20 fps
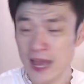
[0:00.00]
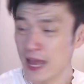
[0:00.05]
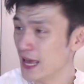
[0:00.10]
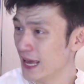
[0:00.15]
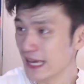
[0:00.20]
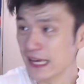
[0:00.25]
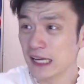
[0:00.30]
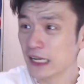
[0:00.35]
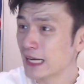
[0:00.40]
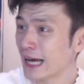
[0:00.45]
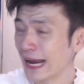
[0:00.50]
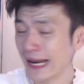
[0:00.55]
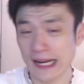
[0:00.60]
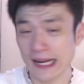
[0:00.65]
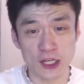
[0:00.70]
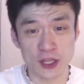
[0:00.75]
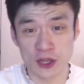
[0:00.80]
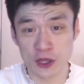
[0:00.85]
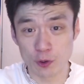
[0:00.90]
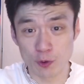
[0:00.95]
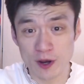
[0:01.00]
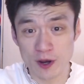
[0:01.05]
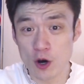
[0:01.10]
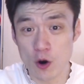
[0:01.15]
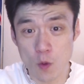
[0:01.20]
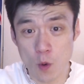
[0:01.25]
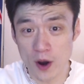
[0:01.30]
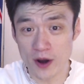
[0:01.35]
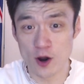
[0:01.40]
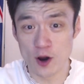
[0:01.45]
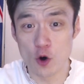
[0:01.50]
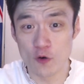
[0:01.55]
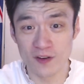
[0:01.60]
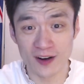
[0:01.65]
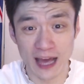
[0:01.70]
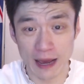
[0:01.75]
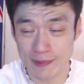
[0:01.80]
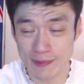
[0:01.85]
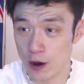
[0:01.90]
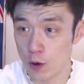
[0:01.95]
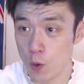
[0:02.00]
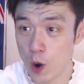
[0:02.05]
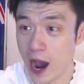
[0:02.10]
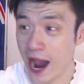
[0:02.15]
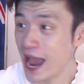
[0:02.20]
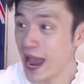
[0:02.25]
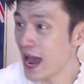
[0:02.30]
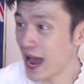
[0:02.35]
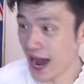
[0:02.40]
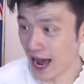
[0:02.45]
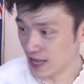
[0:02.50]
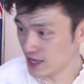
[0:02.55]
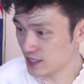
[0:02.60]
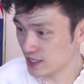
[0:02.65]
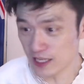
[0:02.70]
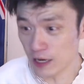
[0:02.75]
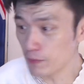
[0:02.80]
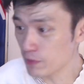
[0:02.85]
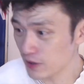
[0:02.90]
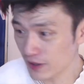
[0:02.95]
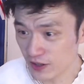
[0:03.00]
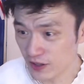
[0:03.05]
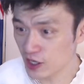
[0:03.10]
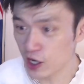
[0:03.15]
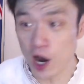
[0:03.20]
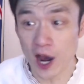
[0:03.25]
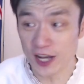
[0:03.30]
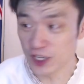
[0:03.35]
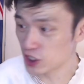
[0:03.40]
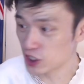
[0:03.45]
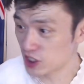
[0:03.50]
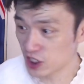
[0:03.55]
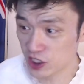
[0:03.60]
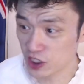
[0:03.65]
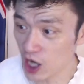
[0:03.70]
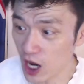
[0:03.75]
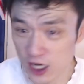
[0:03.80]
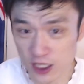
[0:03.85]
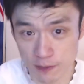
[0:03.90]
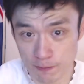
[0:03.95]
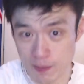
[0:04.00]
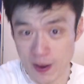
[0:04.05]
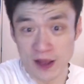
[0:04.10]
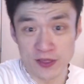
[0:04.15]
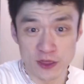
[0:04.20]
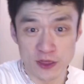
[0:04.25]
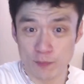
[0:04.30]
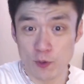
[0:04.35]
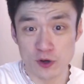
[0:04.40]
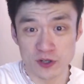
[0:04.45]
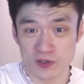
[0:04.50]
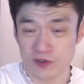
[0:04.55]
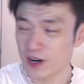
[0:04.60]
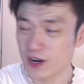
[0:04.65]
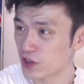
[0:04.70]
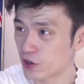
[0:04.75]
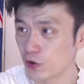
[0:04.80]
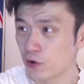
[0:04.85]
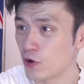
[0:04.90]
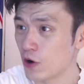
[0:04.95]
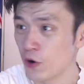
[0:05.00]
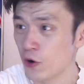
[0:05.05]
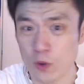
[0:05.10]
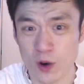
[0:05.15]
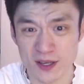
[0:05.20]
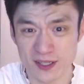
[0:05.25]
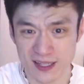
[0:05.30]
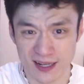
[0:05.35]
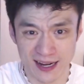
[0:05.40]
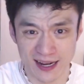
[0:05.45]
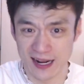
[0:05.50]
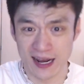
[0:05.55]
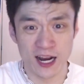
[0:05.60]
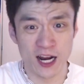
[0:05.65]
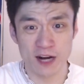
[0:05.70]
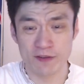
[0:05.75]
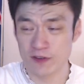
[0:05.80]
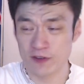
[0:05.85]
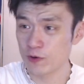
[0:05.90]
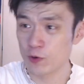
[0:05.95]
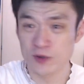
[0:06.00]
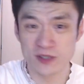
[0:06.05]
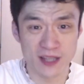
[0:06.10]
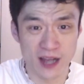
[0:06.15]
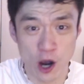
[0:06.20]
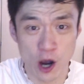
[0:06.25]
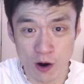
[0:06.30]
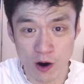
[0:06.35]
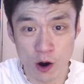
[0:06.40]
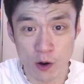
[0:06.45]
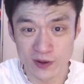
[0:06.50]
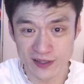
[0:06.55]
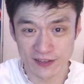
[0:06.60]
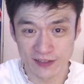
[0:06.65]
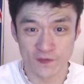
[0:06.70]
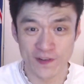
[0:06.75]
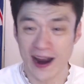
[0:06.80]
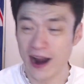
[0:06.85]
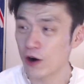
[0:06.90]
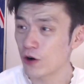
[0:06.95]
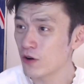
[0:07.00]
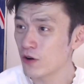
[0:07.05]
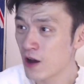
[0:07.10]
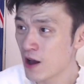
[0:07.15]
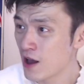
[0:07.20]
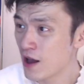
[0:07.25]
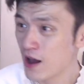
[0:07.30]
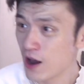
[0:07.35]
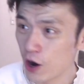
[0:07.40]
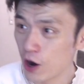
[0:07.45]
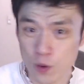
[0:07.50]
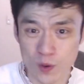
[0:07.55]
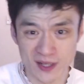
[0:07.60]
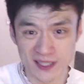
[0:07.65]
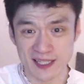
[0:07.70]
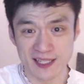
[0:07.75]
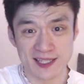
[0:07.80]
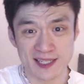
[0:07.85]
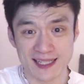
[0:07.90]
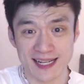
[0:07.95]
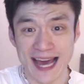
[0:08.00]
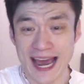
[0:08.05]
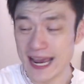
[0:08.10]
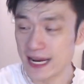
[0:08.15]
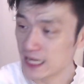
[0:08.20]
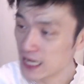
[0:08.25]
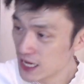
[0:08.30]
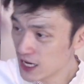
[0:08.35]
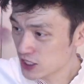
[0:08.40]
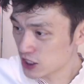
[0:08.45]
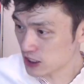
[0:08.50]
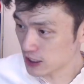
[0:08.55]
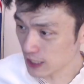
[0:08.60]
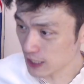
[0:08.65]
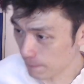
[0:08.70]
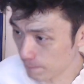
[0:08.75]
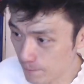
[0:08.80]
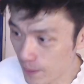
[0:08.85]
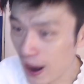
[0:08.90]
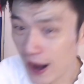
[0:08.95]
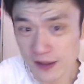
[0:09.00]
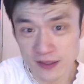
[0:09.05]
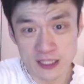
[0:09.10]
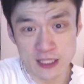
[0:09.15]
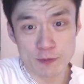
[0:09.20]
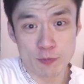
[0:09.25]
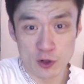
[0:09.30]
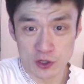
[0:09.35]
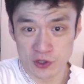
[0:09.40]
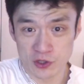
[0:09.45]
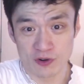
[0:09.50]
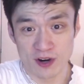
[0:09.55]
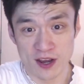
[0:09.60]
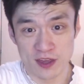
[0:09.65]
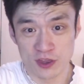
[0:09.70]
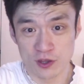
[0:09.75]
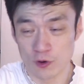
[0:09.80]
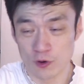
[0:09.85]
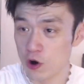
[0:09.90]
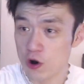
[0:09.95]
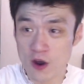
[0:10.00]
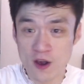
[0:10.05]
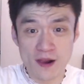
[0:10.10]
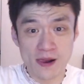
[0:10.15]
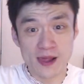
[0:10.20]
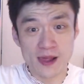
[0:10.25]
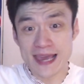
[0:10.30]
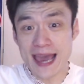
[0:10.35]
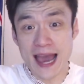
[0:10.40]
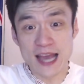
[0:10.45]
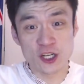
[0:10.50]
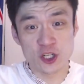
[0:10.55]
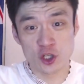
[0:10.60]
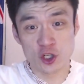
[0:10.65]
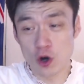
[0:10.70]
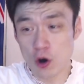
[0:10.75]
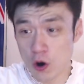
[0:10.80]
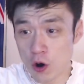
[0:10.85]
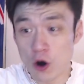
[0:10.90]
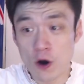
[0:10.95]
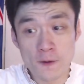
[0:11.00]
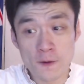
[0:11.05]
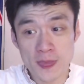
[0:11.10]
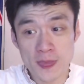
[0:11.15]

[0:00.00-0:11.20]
England had like a 3-on-1 overlap out wide, and the guy just decided to punt the ball straight through. Who was it? I can't remember. Was it Farrell or was it Slade? Just like punt the ball straight through. Yeah, sure.